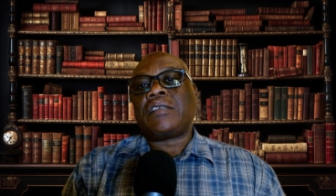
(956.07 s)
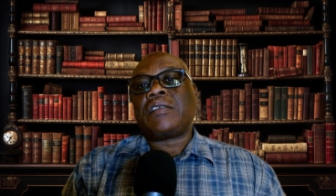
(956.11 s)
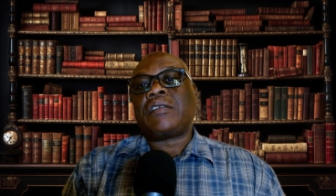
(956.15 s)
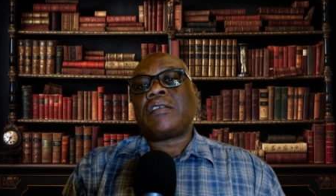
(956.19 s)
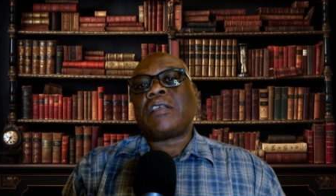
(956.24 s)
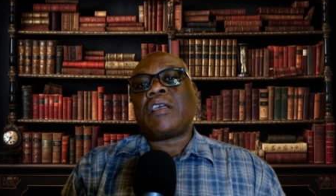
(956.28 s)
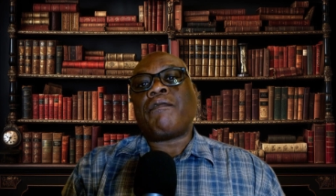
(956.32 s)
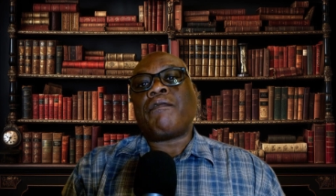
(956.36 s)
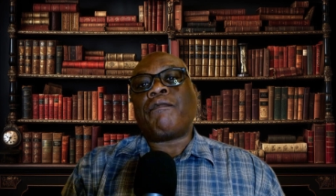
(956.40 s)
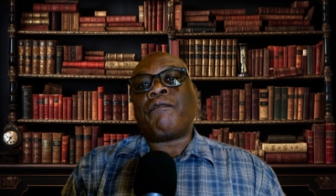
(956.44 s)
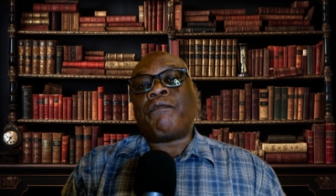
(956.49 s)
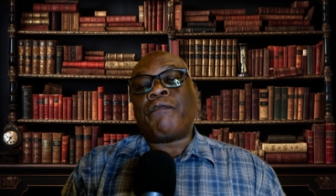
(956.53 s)

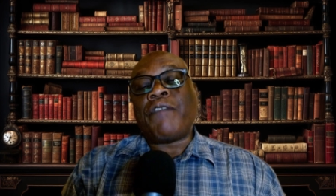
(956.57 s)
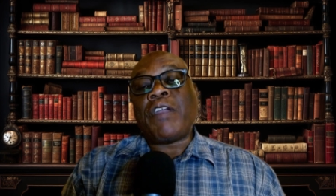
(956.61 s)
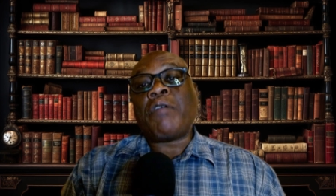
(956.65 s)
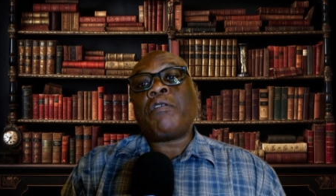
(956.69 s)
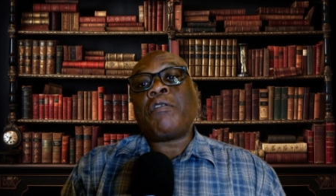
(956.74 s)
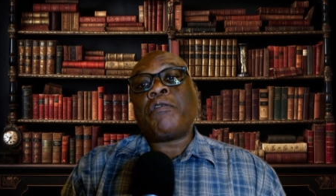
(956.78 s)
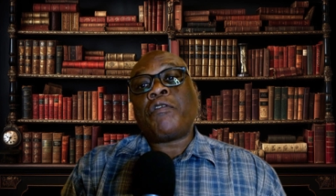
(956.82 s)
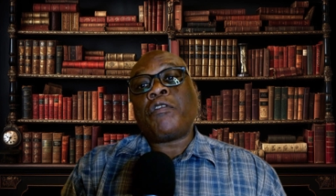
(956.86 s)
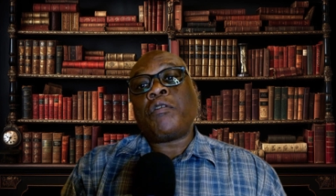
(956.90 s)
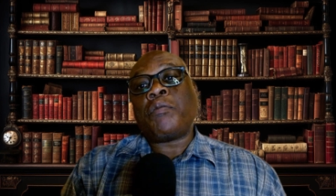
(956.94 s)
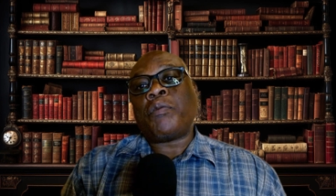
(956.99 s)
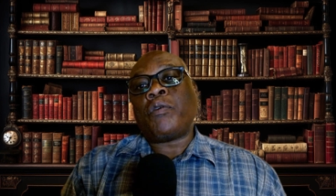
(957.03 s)
very
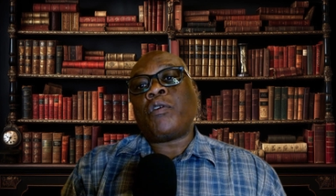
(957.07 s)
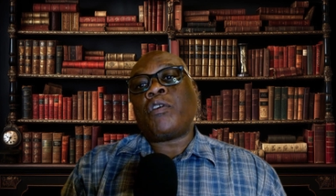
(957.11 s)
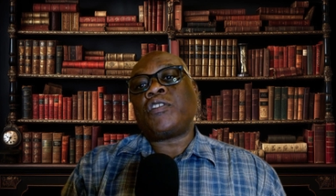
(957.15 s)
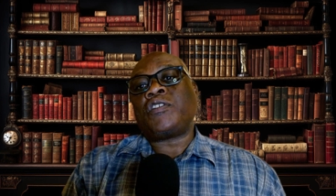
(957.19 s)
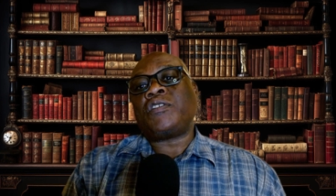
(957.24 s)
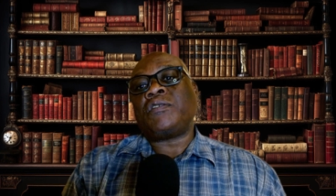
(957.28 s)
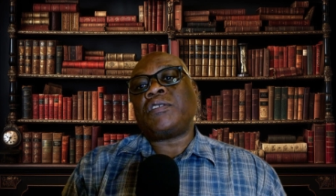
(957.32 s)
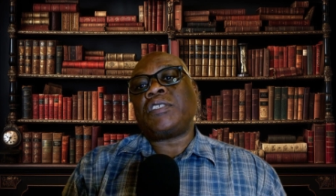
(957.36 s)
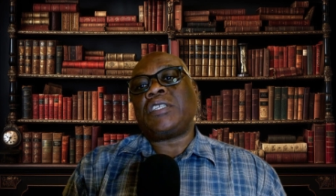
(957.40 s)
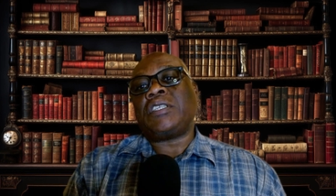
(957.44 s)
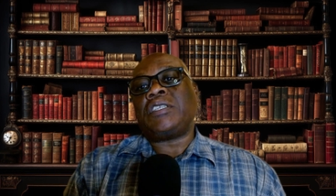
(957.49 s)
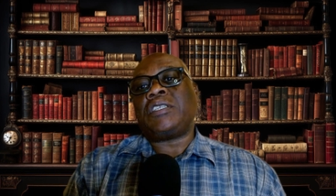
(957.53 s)
few
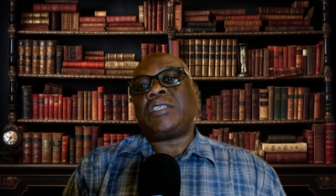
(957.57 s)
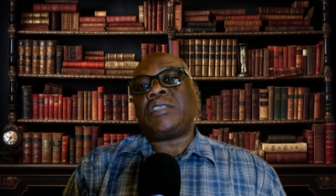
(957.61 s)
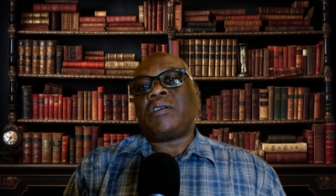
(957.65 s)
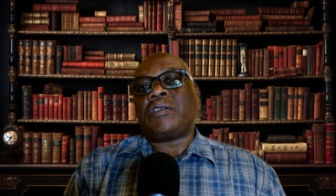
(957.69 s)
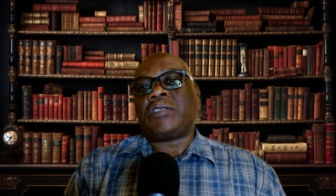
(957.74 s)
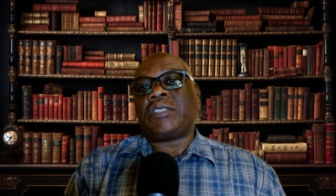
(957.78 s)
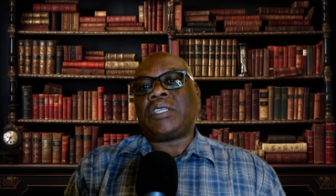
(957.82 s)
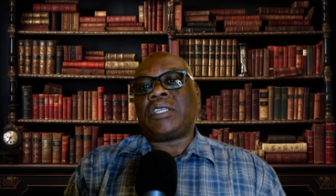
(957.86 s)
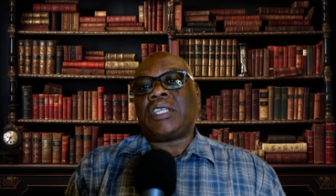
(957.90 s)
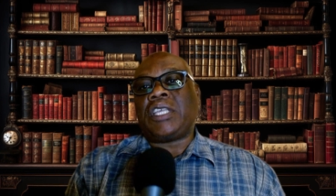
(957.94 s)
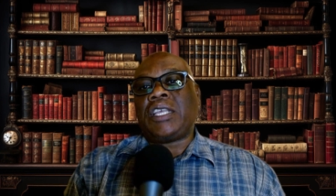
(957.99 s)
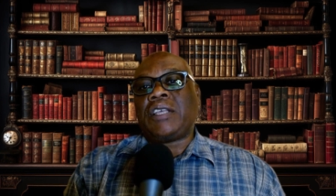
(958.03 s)
persons in the Turks
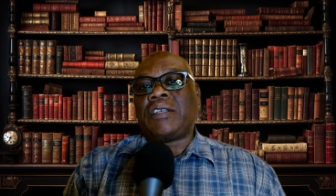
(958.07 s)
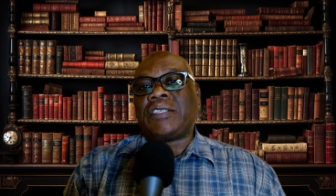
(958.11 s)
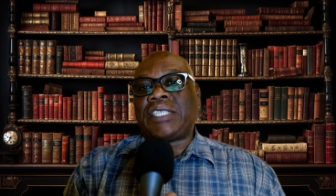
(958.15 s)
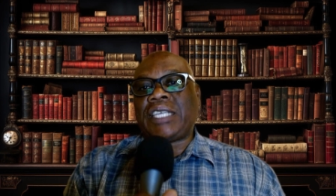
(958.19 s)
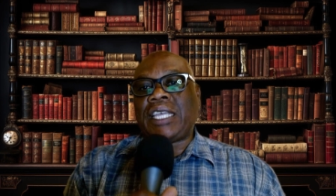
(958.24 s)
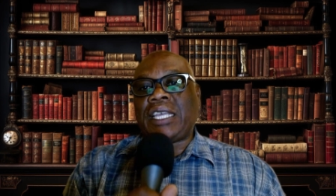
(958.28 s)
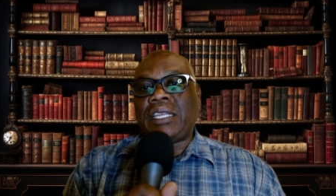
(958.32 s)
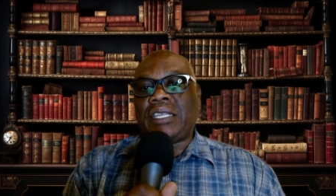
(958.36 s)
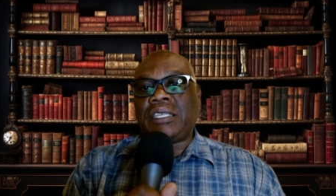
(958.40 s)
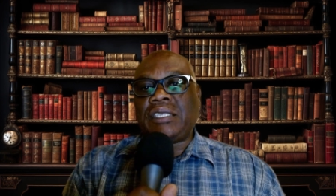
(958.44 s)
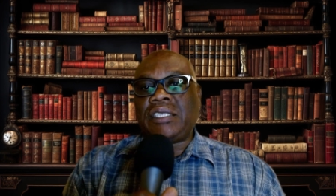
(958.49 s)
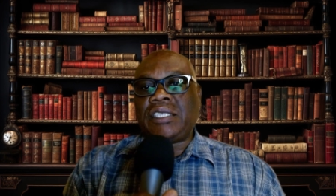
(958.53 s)
and Caicos
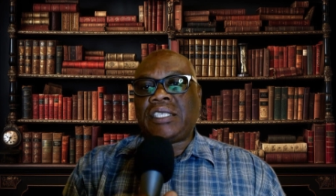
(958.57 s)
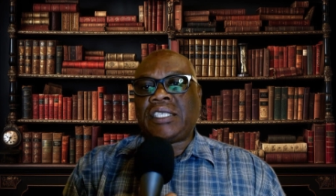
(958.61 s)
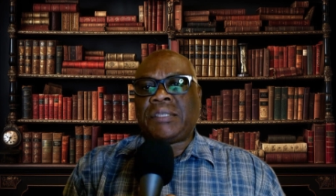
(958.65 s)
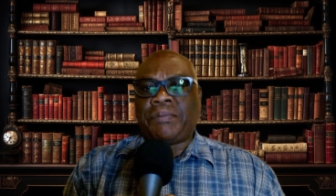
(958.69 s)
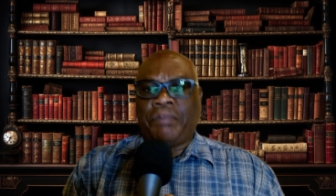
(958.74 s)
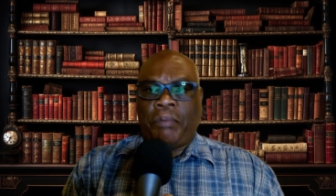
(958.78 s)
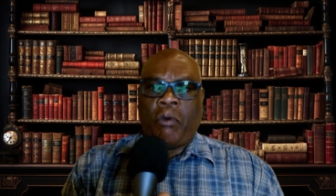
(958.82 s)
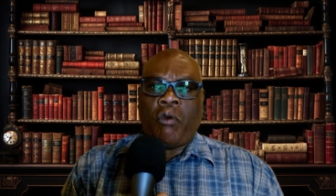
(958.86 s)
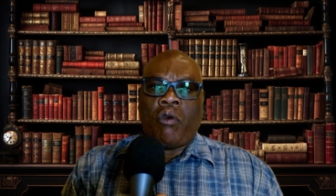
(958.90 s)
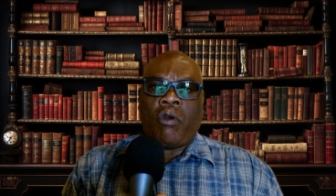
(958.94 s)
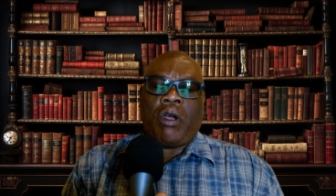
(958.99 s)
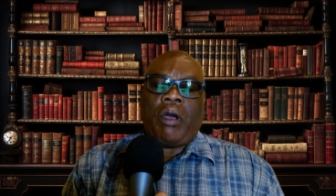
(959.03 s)
Islands
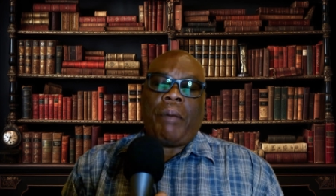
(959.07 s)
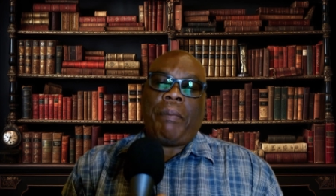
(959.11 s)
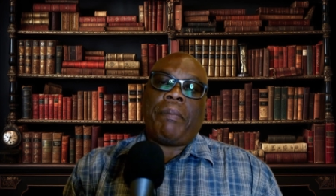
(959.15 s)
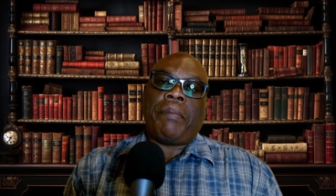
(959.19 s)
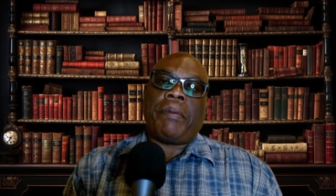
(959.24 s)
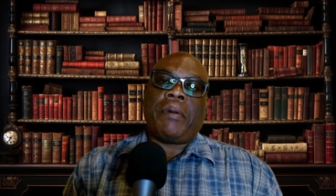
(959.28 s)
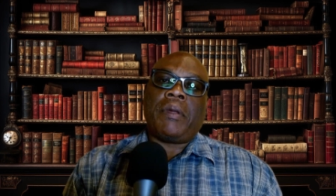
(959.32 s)
spoke up